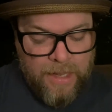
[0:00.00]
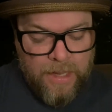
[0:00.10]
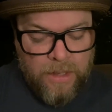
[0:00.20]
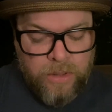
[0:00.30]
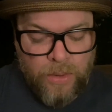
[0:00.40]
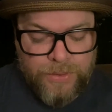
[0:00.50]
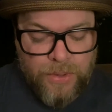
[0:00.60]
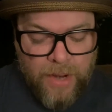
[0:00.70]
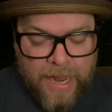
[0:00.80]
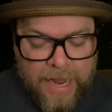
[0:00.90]
Close
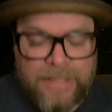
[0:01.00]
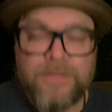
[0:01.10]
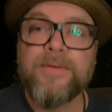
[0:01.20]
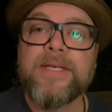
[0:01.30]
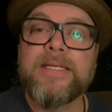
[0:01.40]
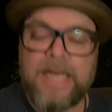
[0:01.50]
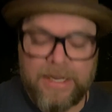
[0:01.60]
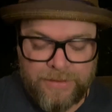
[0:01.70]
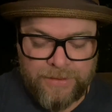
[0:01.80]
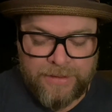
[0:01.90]
your eyes for these
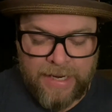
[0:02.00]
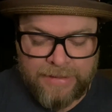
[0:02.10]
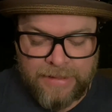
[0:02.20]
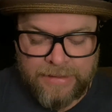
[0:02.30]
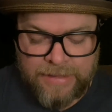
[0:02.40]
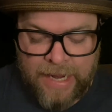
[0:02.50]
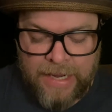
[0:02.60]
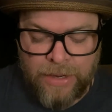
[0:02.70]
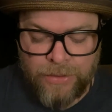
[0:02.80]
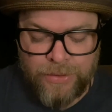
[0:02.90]
exercises and
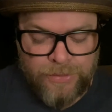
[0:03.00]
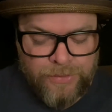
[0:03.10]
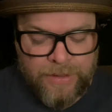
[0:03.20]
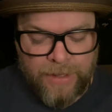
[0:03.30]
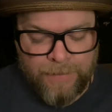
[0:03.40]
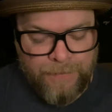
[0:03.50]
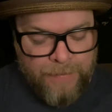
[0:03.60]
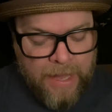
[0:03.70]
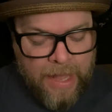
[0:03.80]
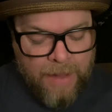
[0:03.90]
introduce them
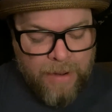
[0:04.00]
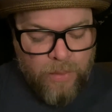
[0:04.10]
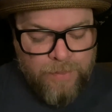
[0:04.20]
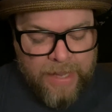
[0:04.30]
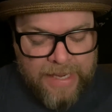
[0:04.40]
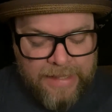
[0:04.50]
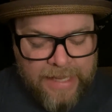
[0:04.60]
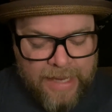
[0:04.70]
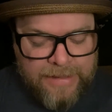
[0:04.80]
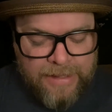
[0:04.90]
by repeating the
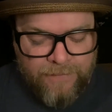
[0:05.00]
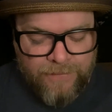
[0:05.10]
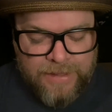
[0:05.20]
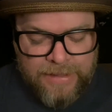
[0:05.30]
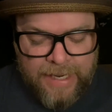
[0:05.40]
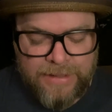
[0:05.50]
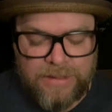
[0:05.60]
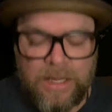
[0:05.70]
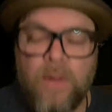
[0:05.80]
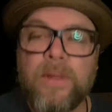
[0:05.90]
idea for today
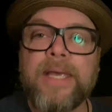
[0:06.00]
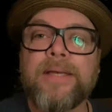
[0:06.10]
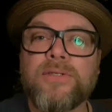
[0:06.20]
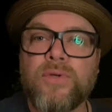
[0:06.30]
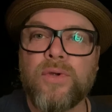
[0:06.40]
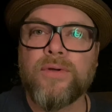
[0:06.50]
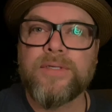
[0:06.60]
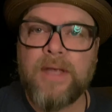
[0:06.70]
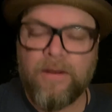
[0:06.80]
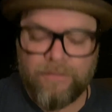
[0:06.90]
slowly to
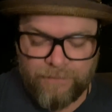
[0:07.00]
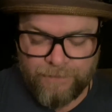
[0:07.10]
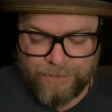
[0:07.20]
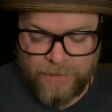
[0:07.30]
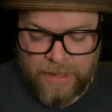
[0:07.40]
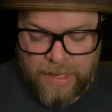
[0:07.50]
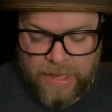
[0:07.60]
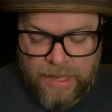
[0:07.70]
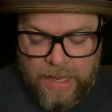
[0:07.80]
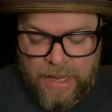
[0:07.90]
yourself.
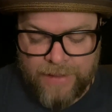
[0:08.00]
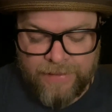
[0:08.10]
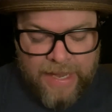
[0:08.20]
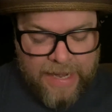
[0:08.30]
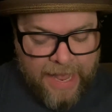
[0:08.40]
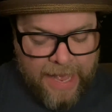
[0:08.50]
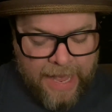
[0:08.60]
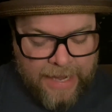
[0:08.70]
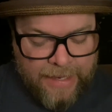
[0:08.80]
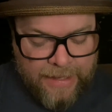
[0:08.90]
Then
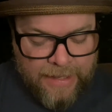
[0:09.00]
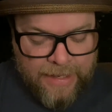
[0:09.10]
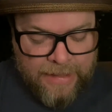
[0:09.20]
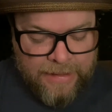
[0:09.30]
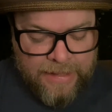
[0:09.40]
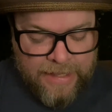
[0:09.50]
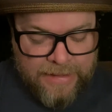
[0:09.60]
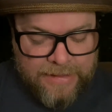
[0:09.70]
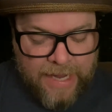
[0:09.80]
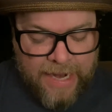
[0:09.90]
add,
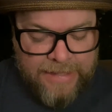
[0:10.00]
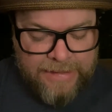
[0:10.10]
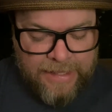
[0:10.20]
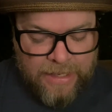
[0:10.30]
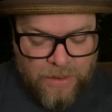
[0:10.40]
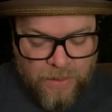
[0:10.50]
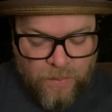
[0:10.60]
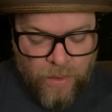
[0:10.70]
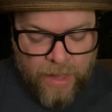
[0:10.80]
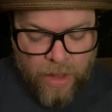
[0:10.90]
this idea
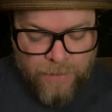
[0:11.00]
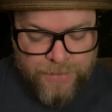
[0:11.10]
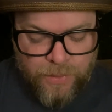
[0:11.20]
will help to